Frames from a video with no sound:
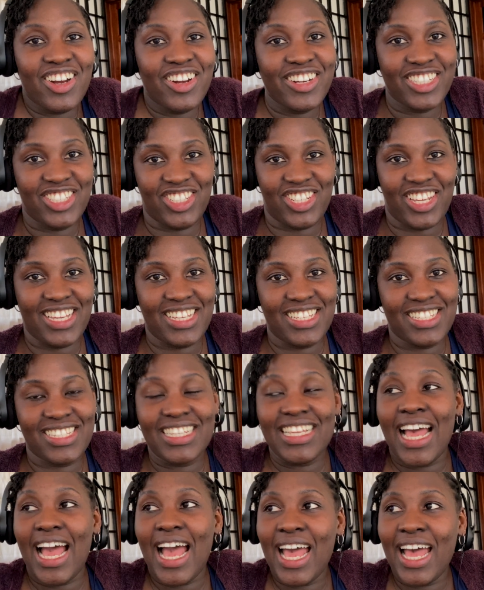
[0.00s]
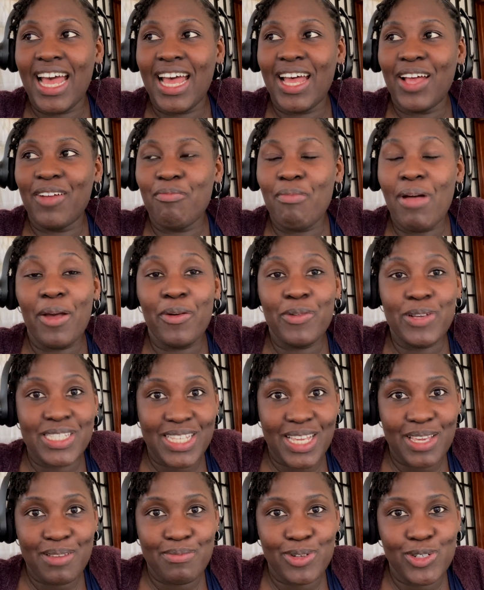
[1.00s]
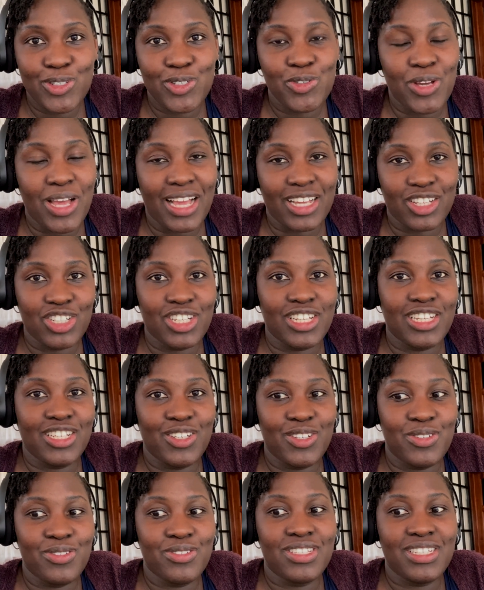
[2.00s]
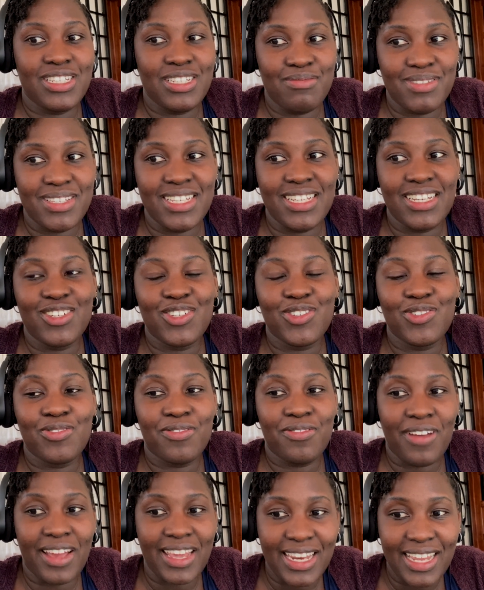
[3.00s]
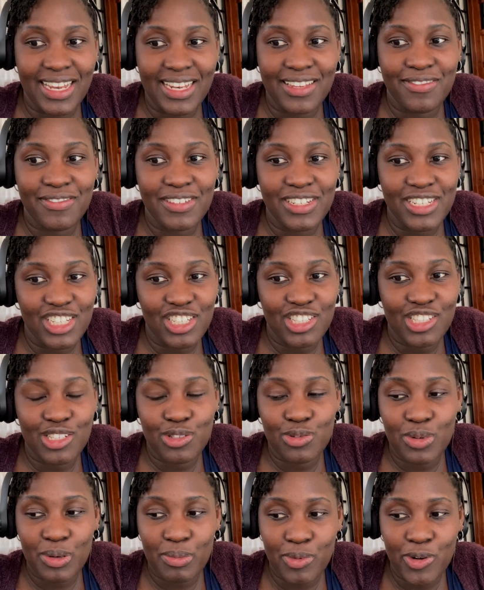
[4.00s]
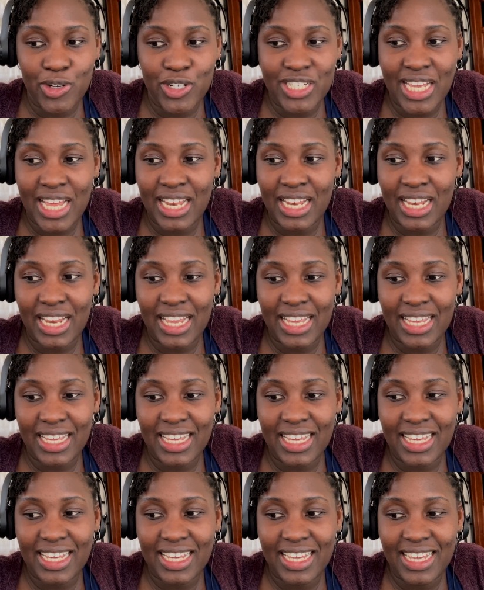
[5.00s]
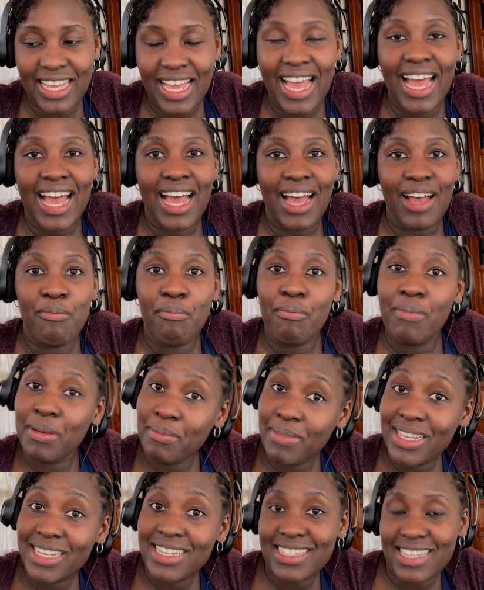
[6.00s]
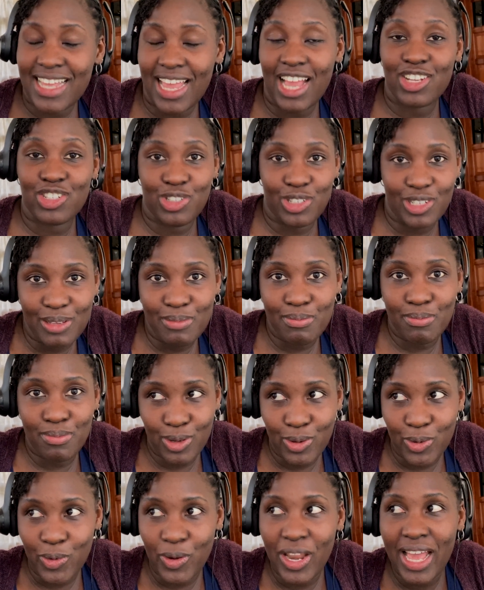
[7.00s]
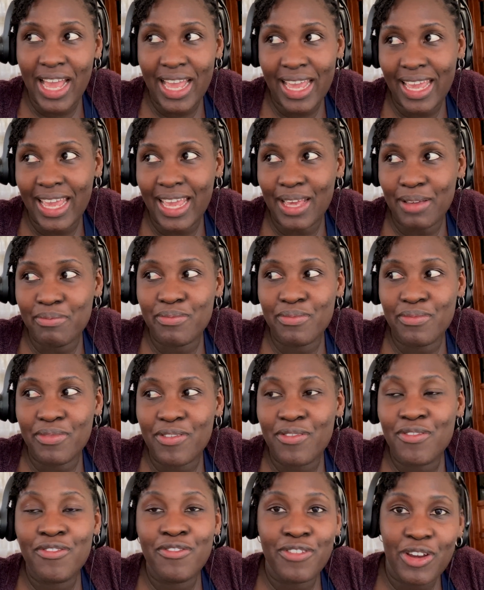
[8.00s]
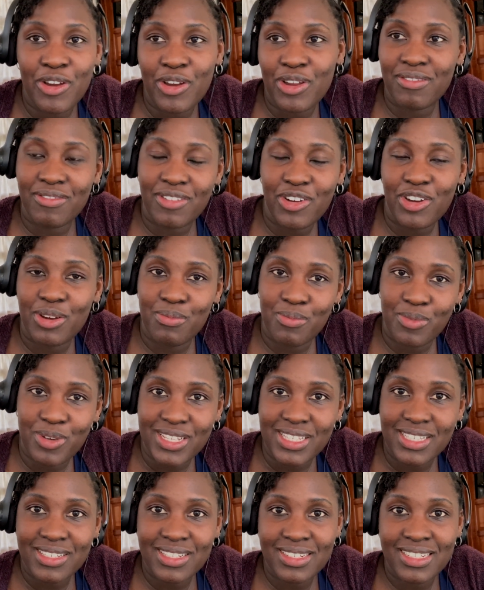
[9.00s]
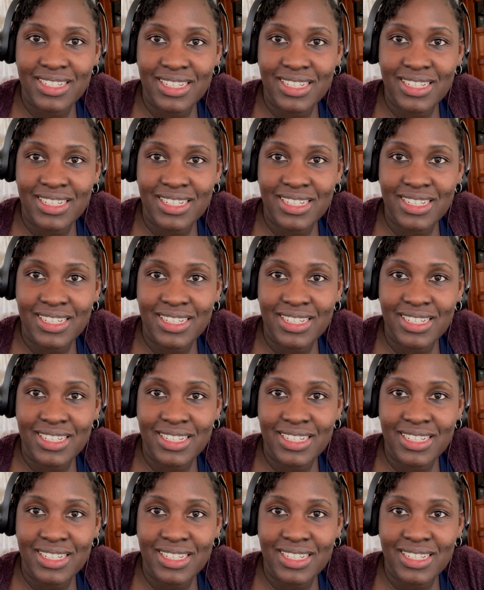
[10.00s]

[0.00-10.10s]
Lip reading: All right, you guys. I was able to actually use DeepSeek to finally finish this report, and like, my mind is actually blown. I am very, very impressed.